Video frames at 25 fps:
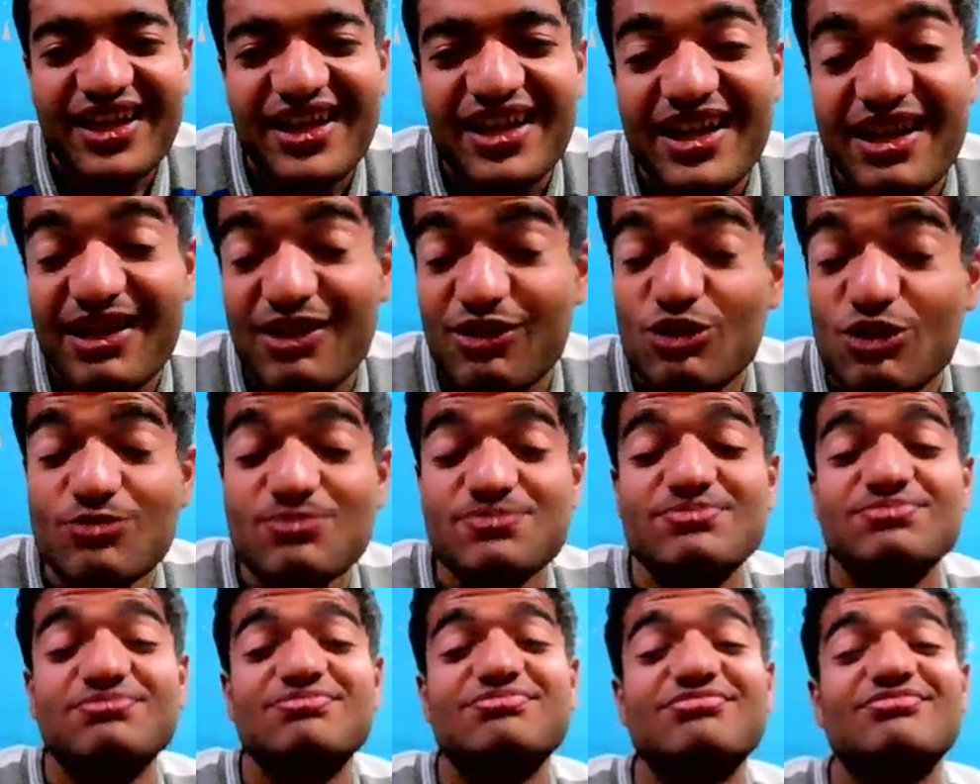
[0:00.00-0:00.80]
I
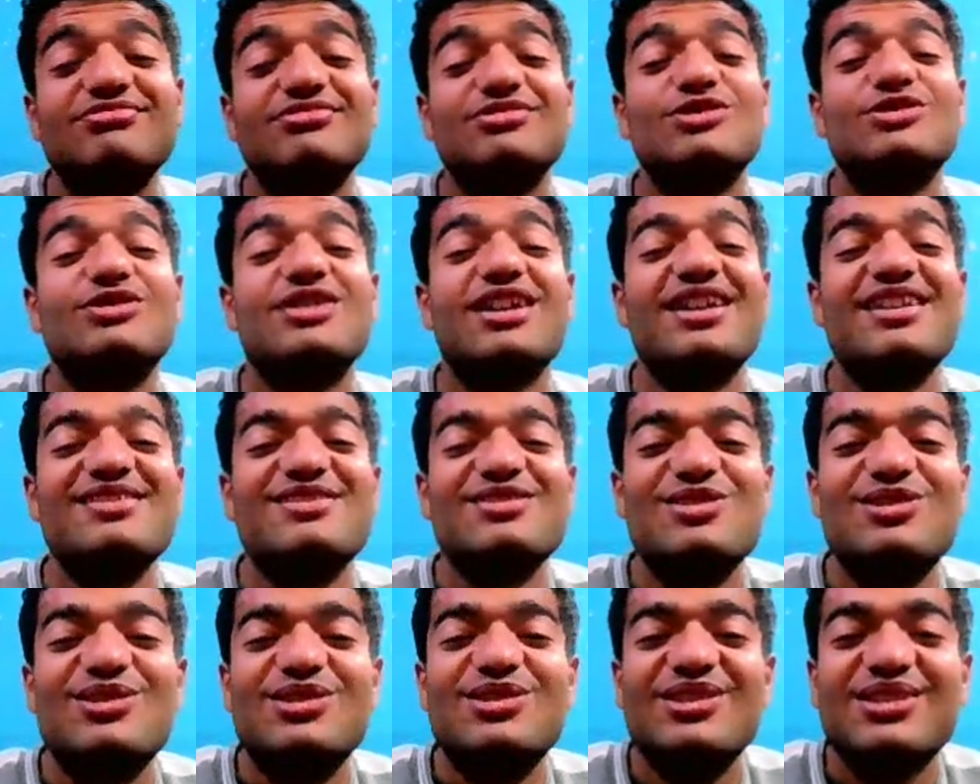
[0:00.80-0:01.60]
hope you guys
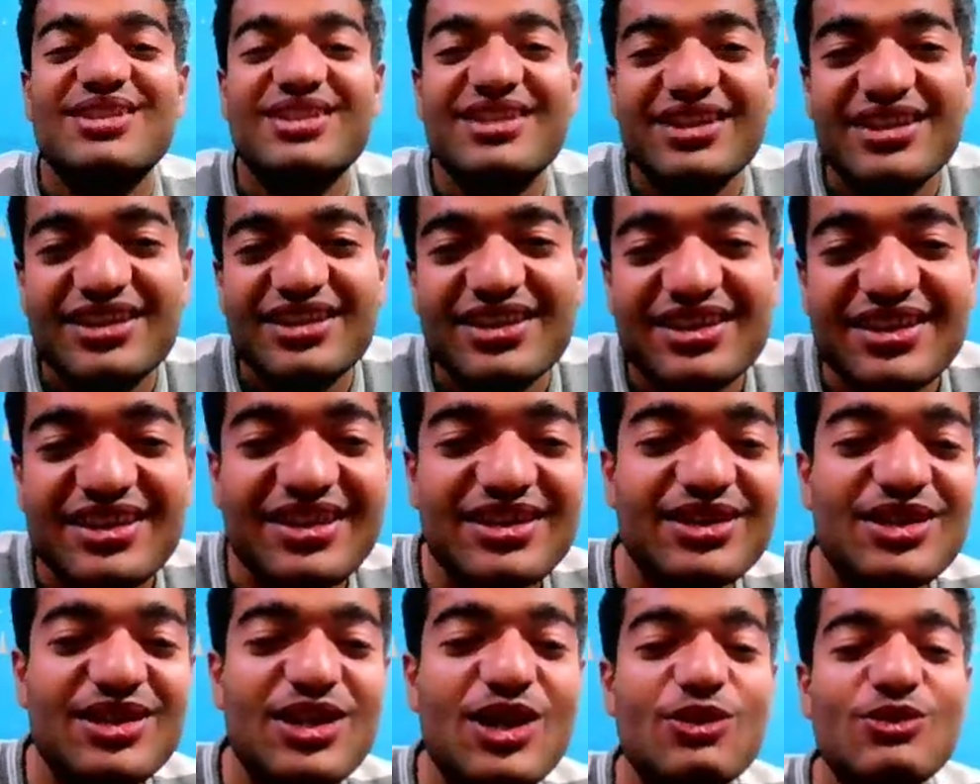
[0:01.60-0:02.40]

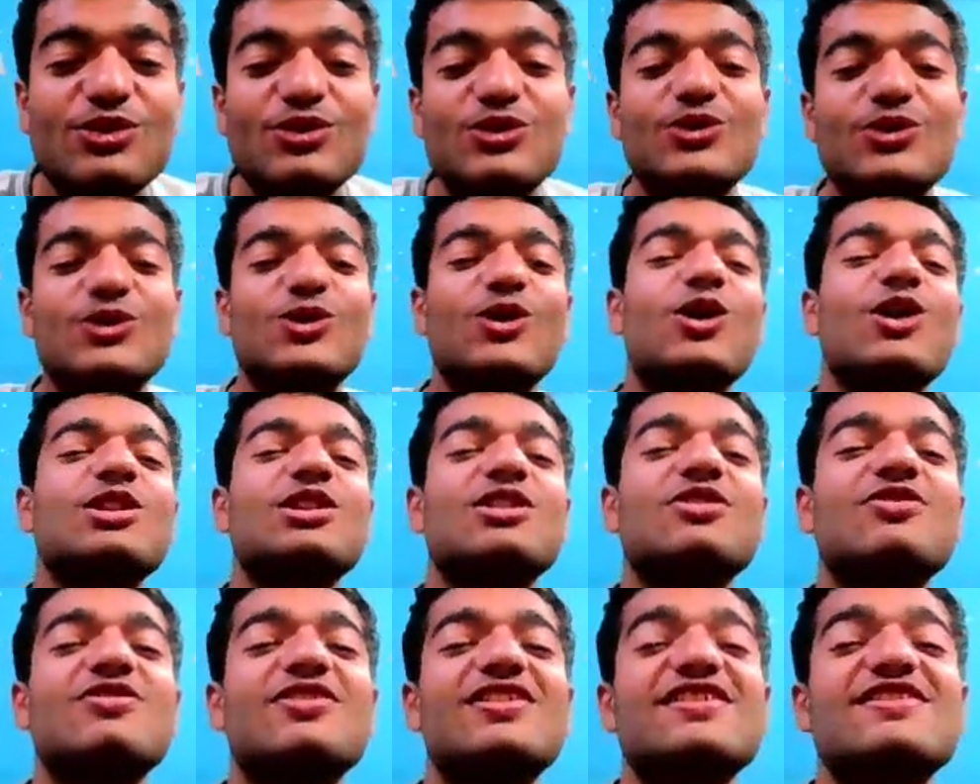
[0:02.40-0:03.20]
now know all
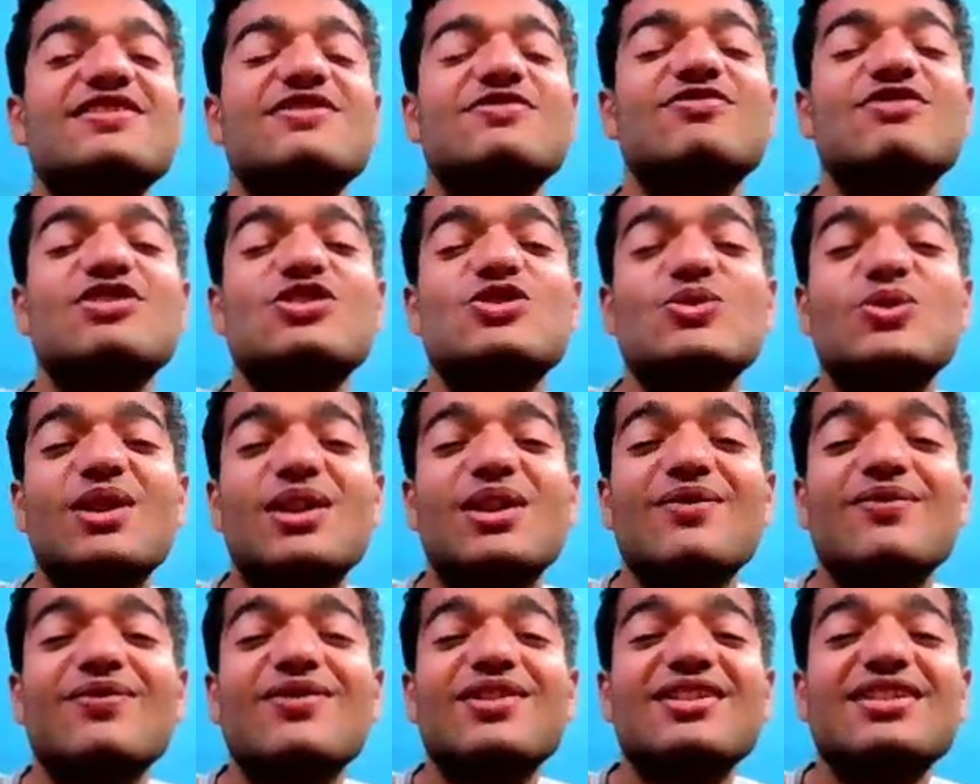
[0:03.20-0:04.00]
the ways in which you
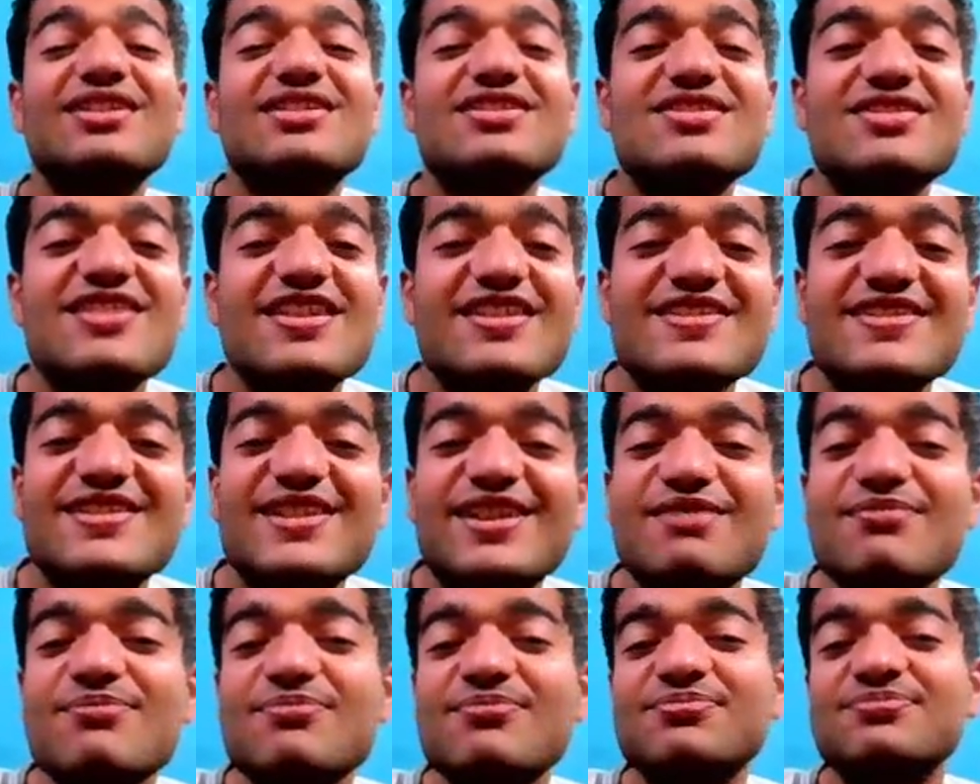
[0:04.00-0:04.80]
can win a chess
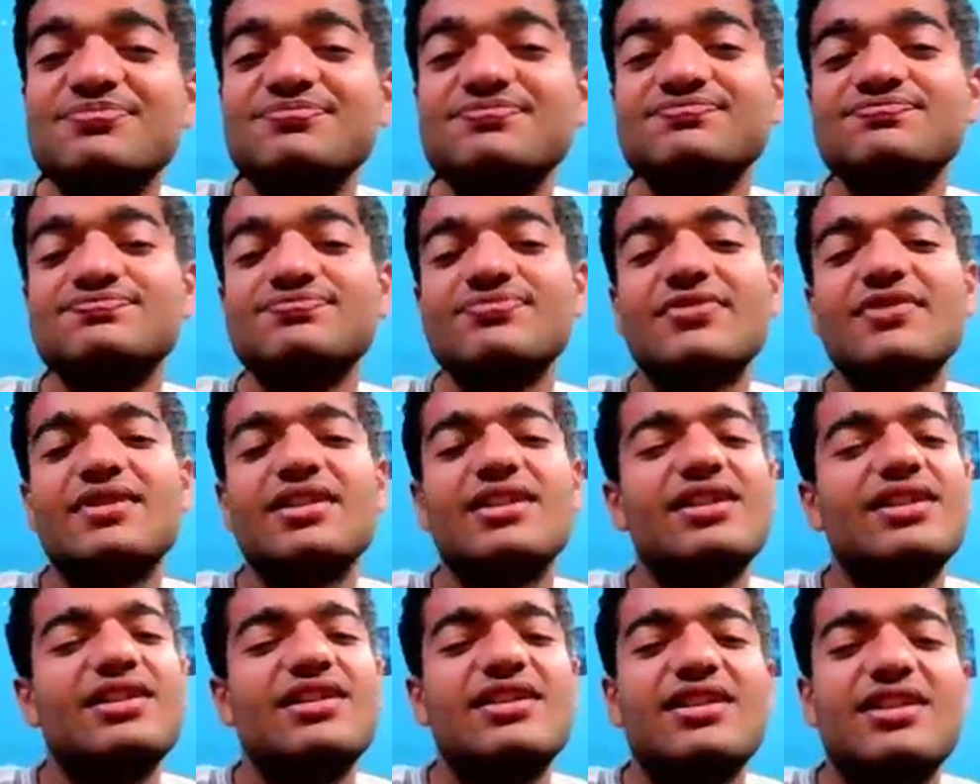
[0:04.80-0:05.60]
game.
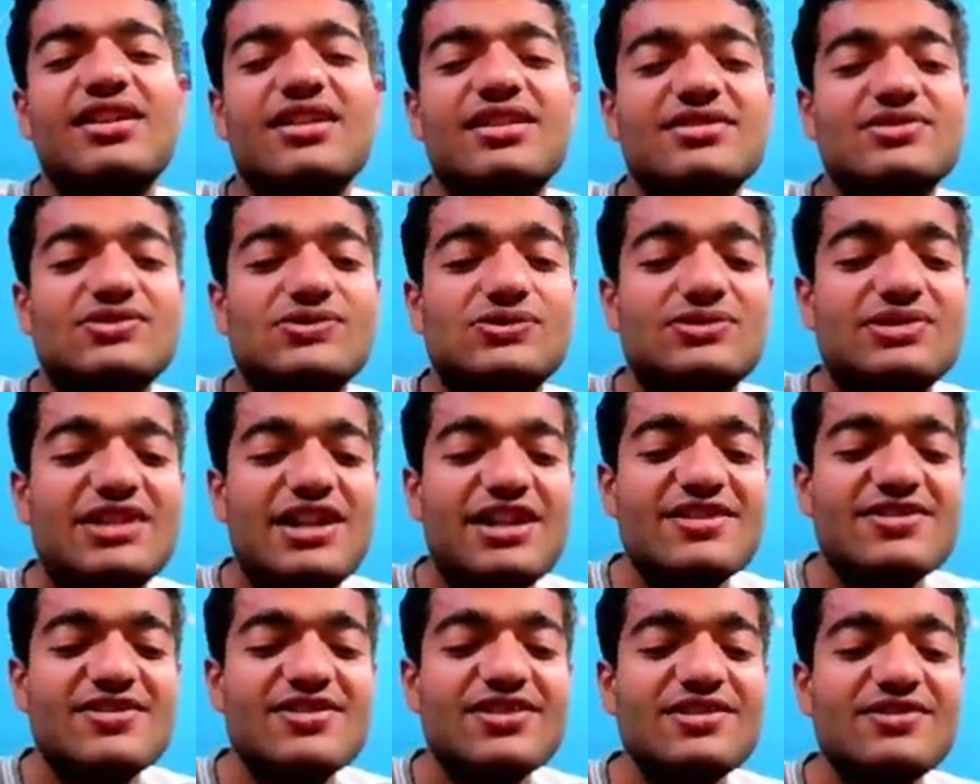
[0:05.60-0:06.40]
So
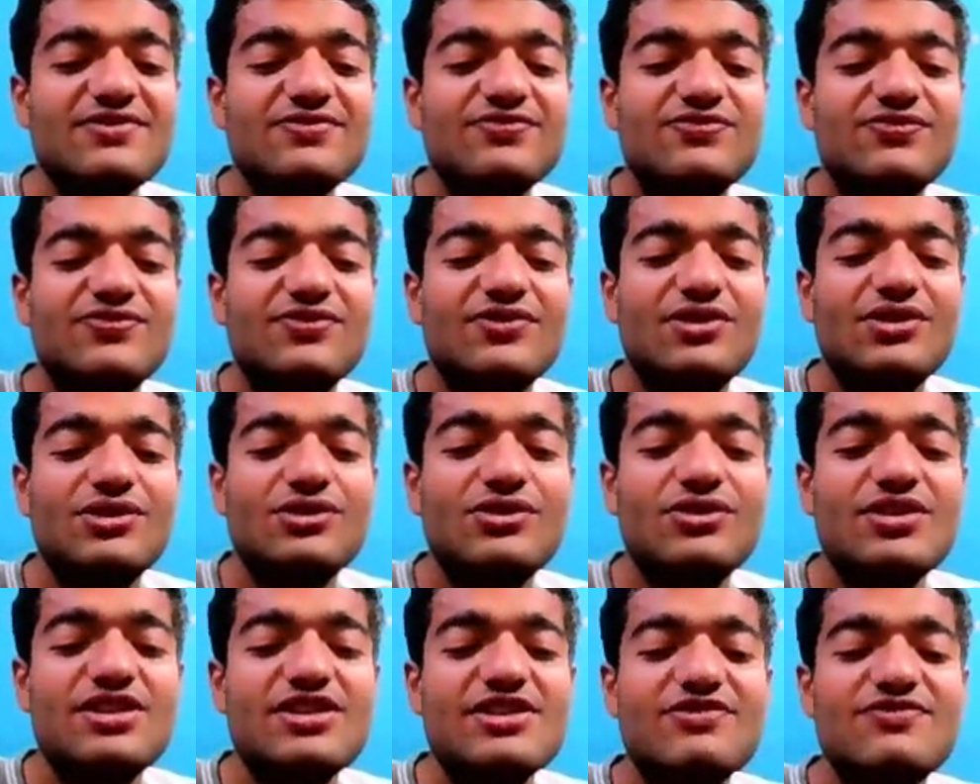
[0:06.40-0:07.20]
that's it for
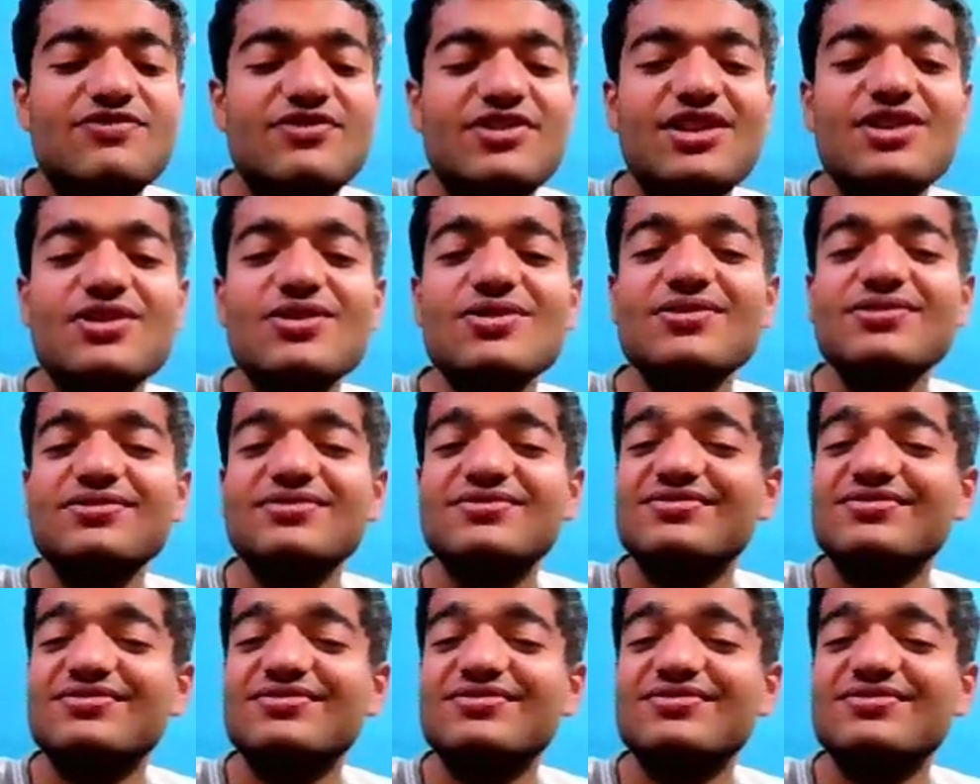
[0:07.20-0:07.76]
today's video.